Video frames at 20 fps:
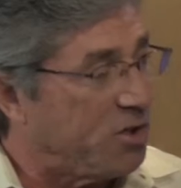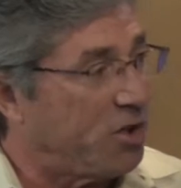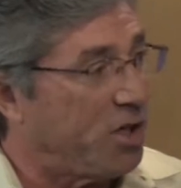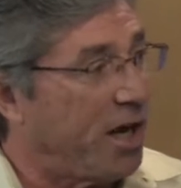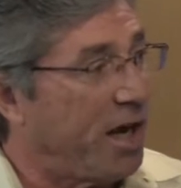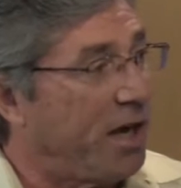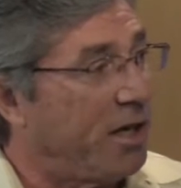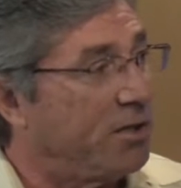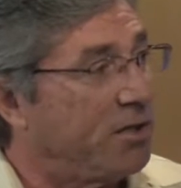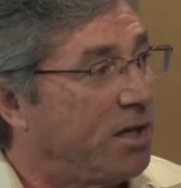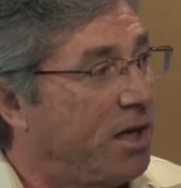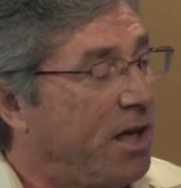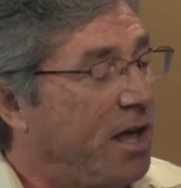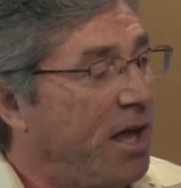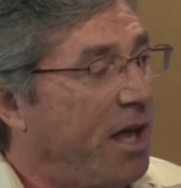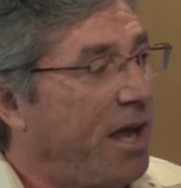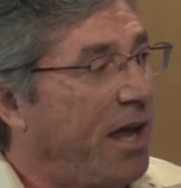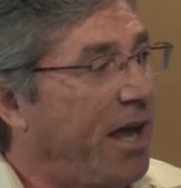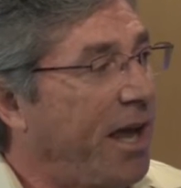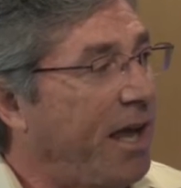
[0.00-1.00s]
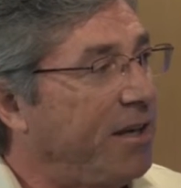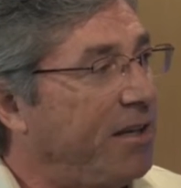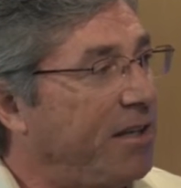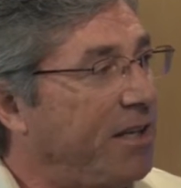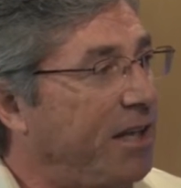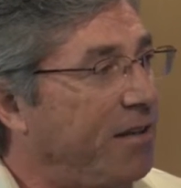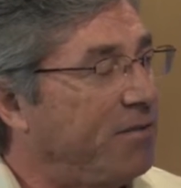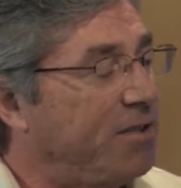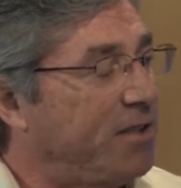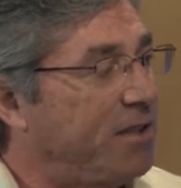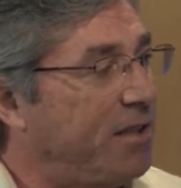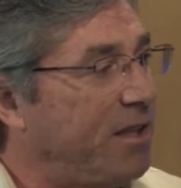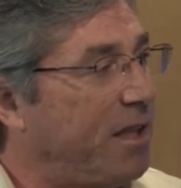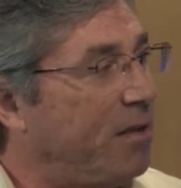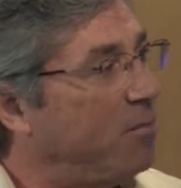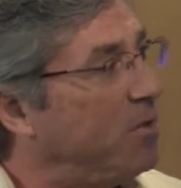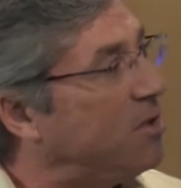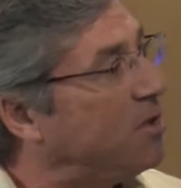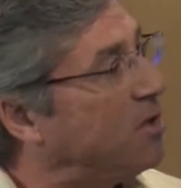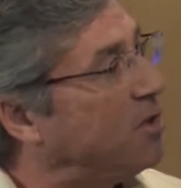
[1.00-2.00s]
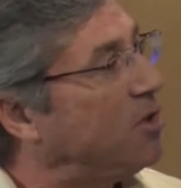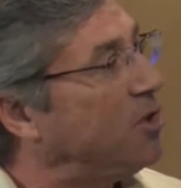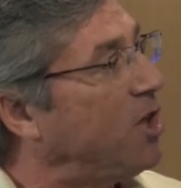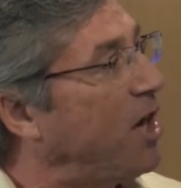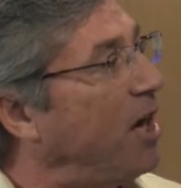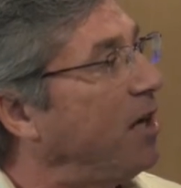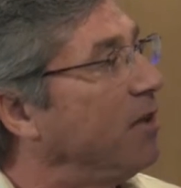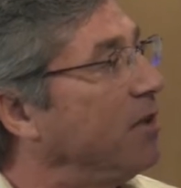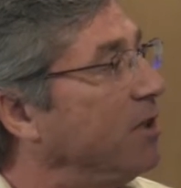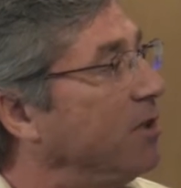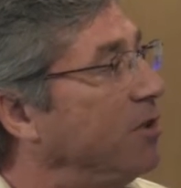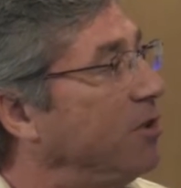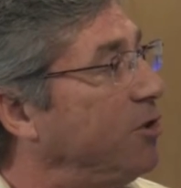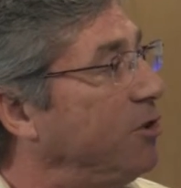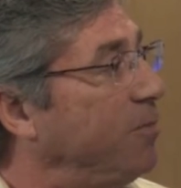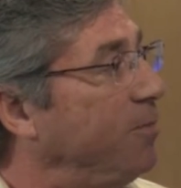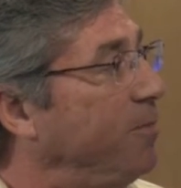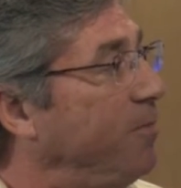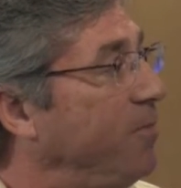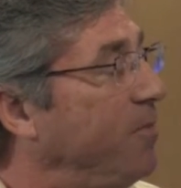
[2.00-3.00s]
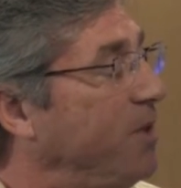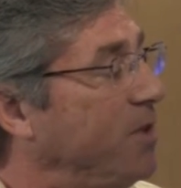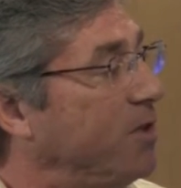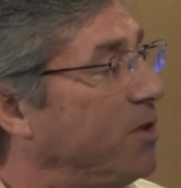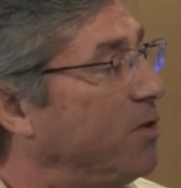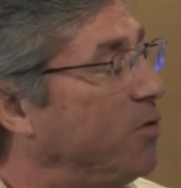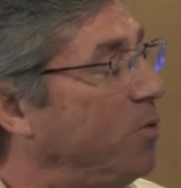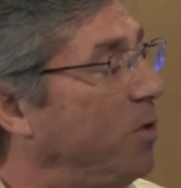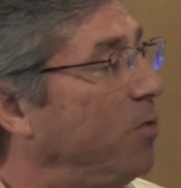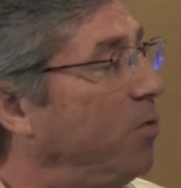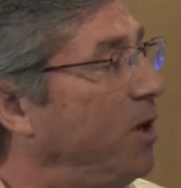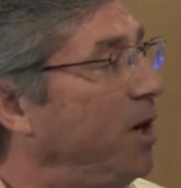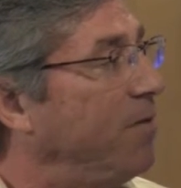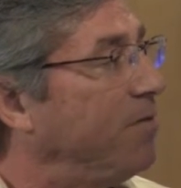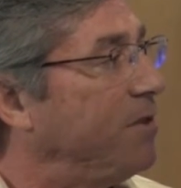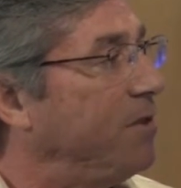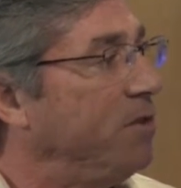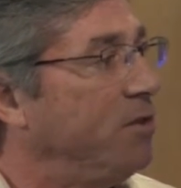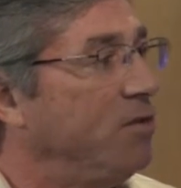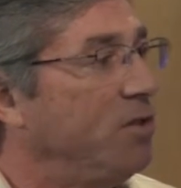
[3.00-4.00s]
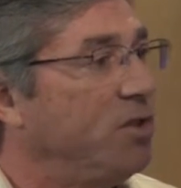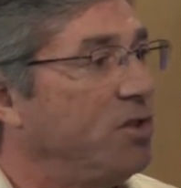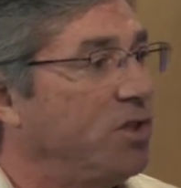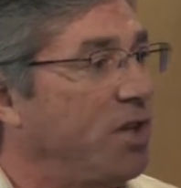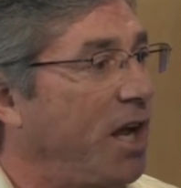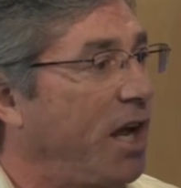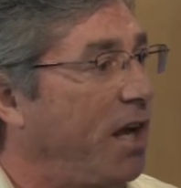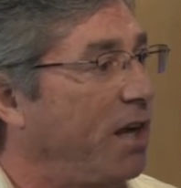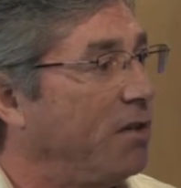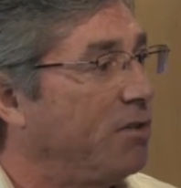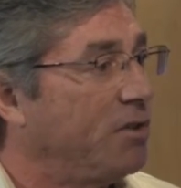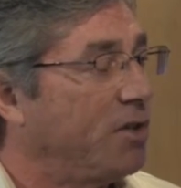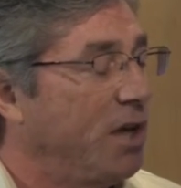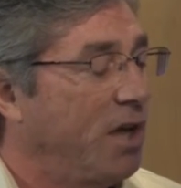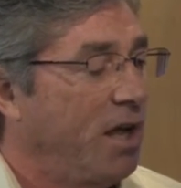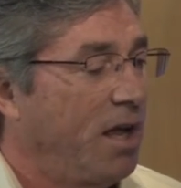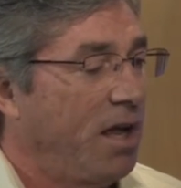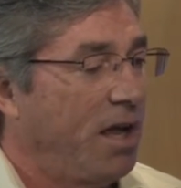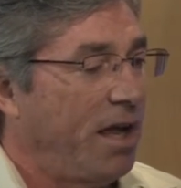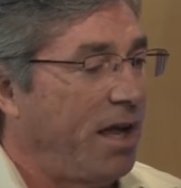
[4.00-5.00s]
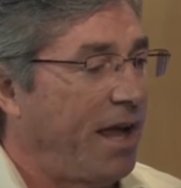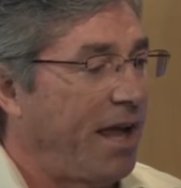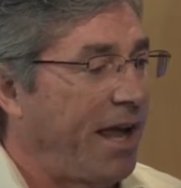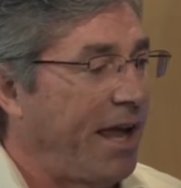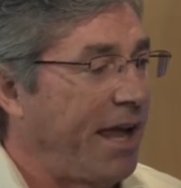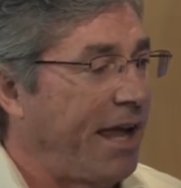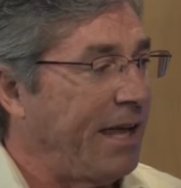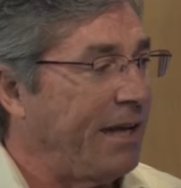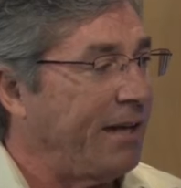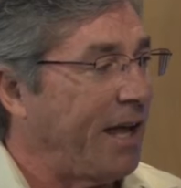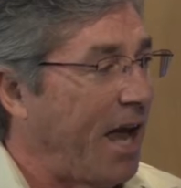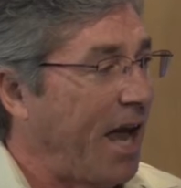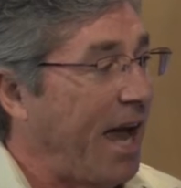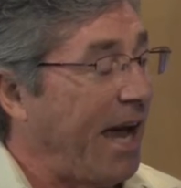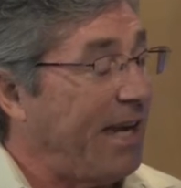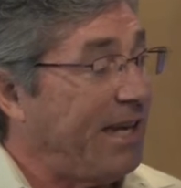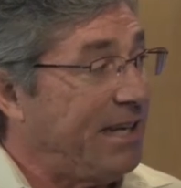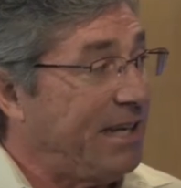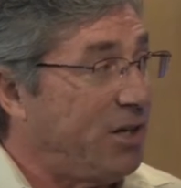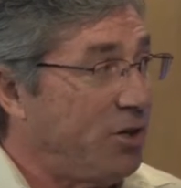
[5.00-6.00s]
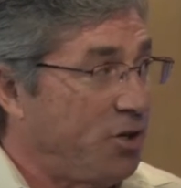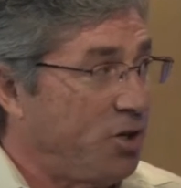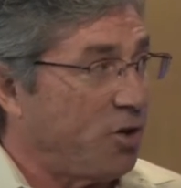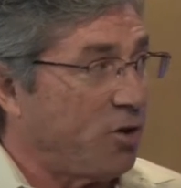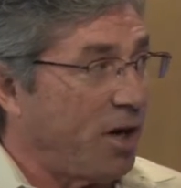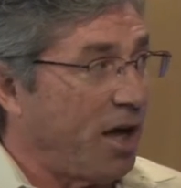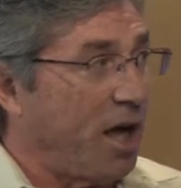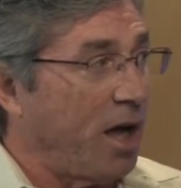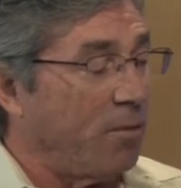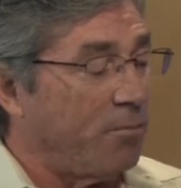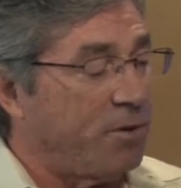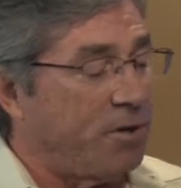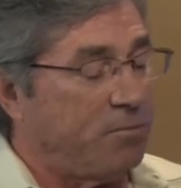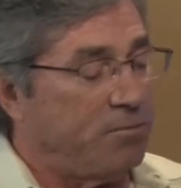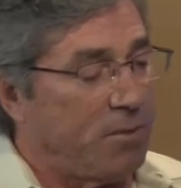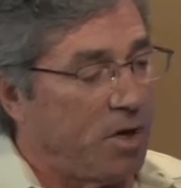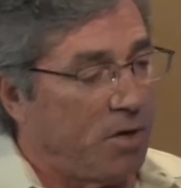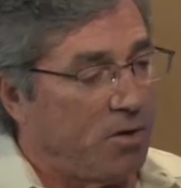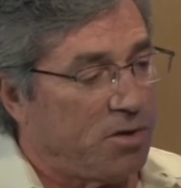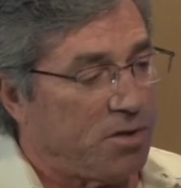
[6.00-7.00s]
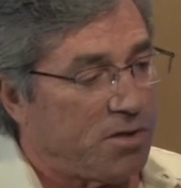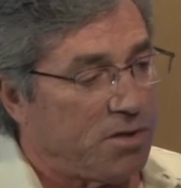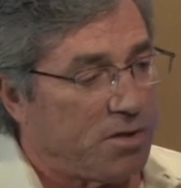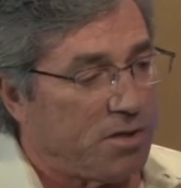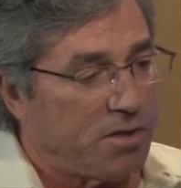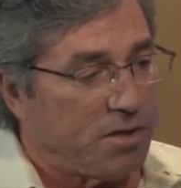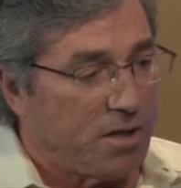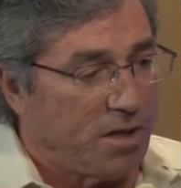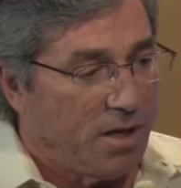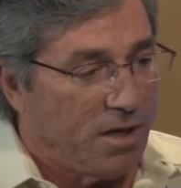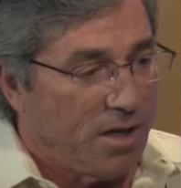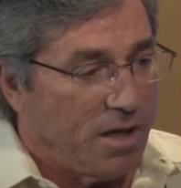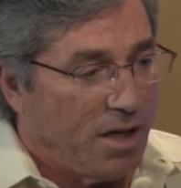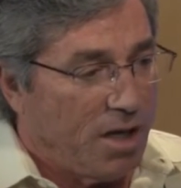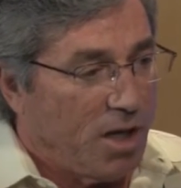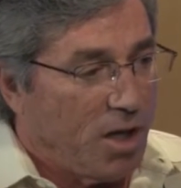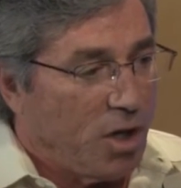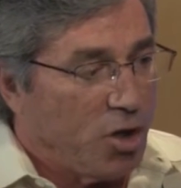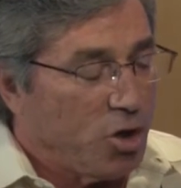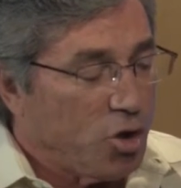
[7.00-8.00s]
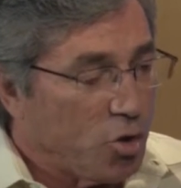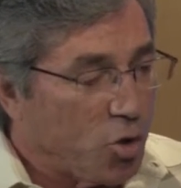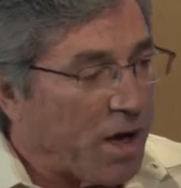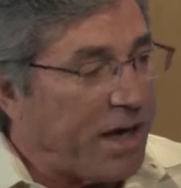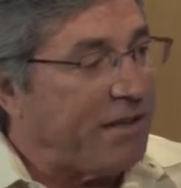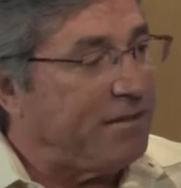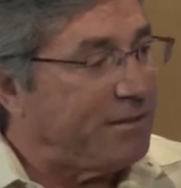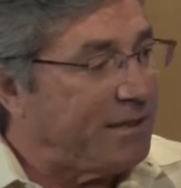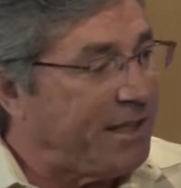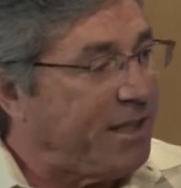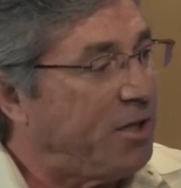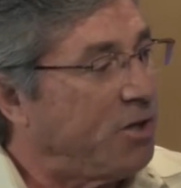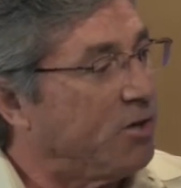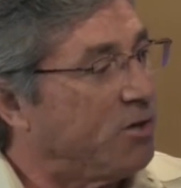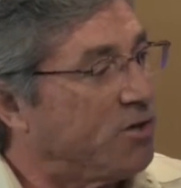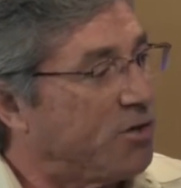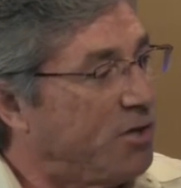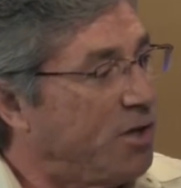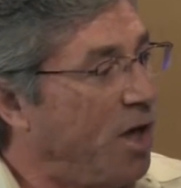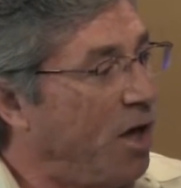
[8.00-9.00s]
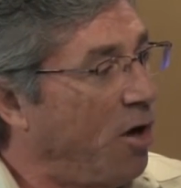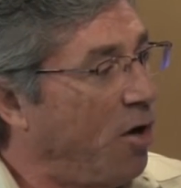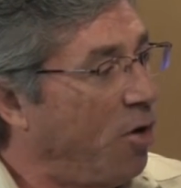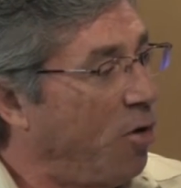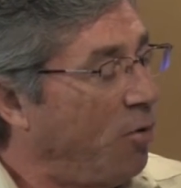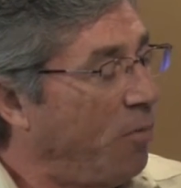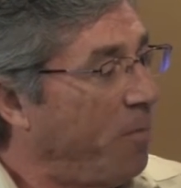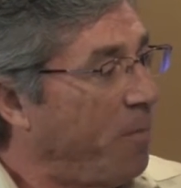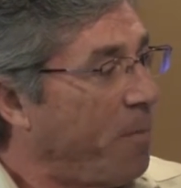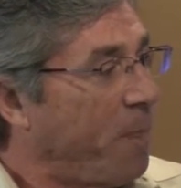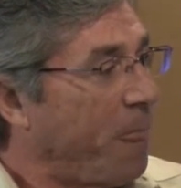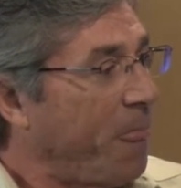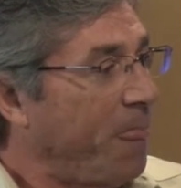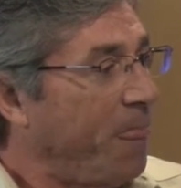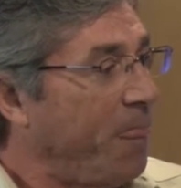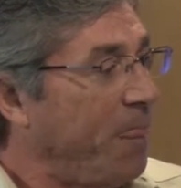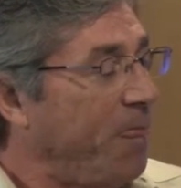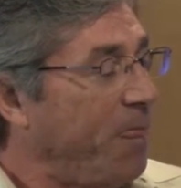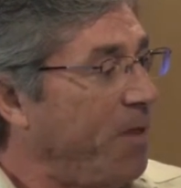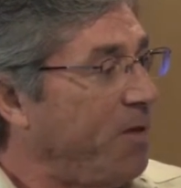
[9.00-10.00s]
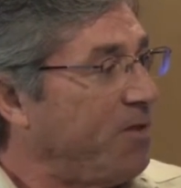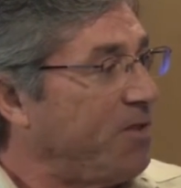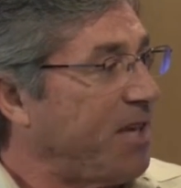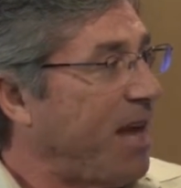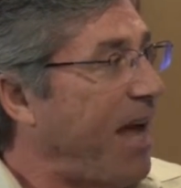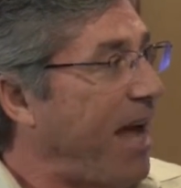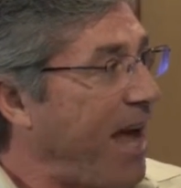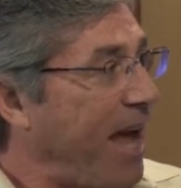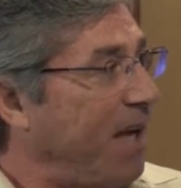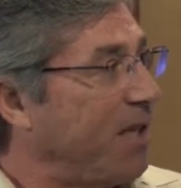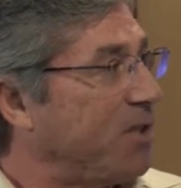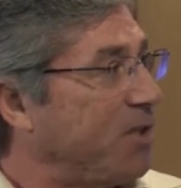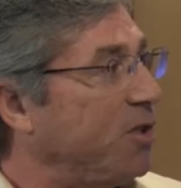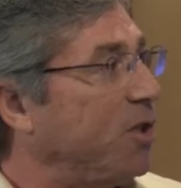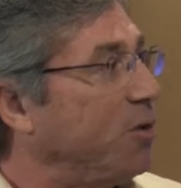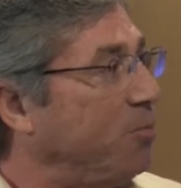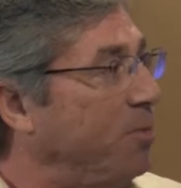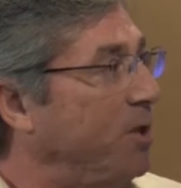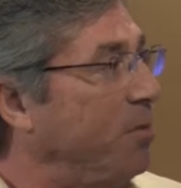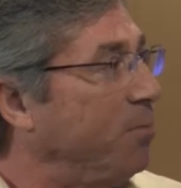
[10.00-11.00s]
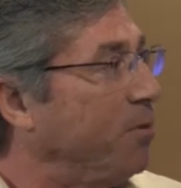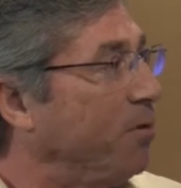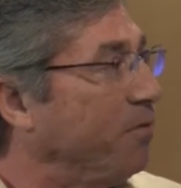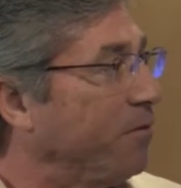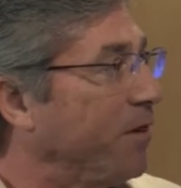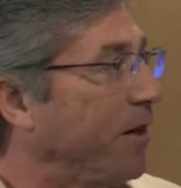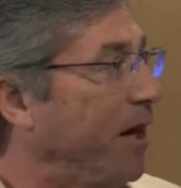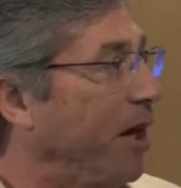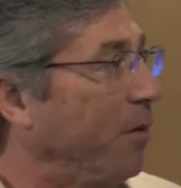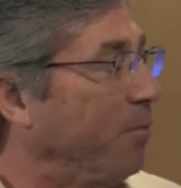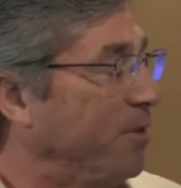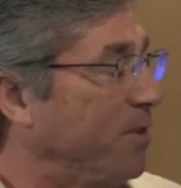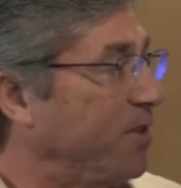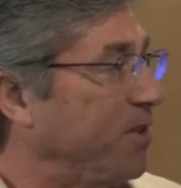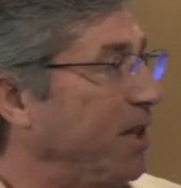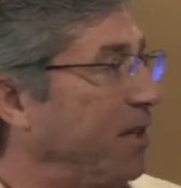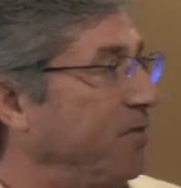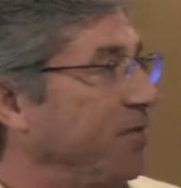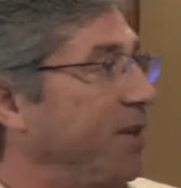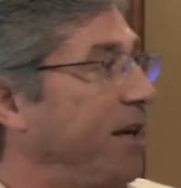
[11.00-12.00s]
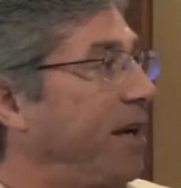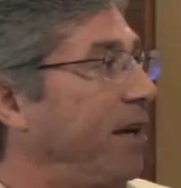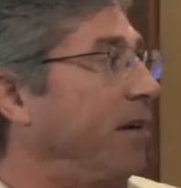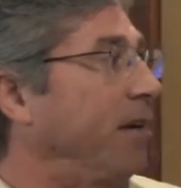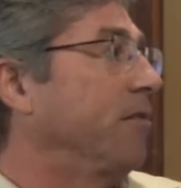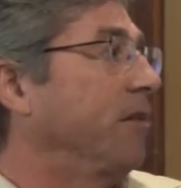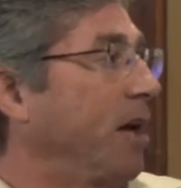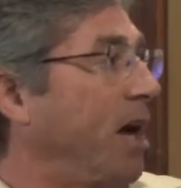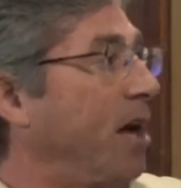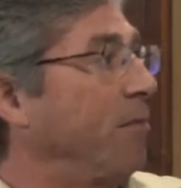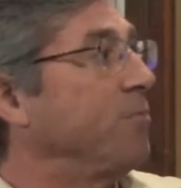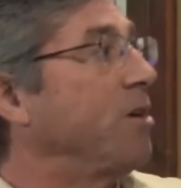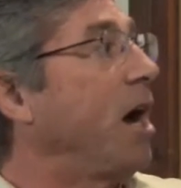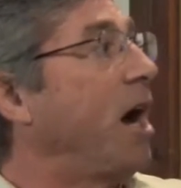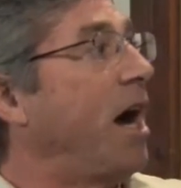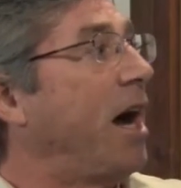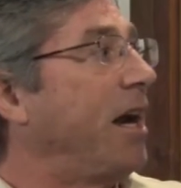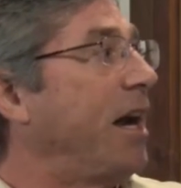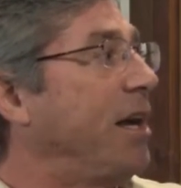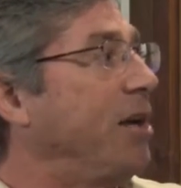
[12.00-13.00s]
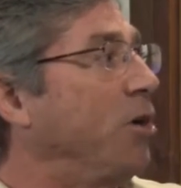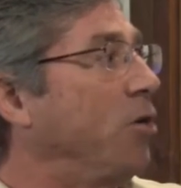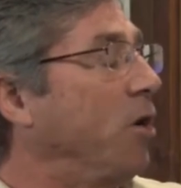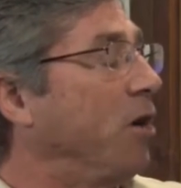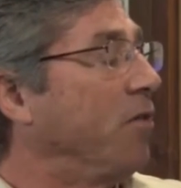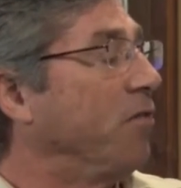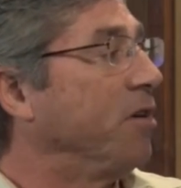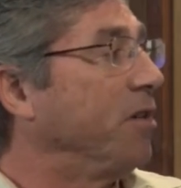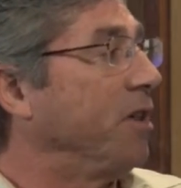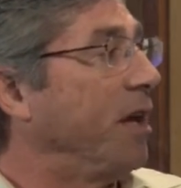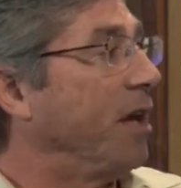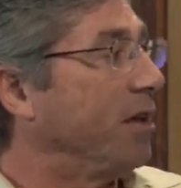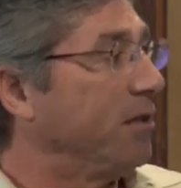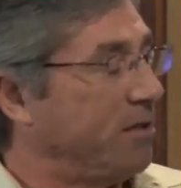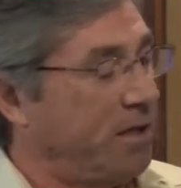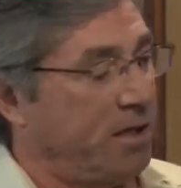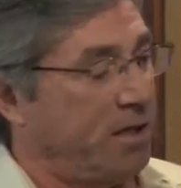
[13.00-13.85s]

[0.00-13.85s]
to change? And give it to them as the challenge. This is what we have to do to change. And I need your help. And most great leaders know to ask their people for help. Instead of saying, I'm God, I know everything.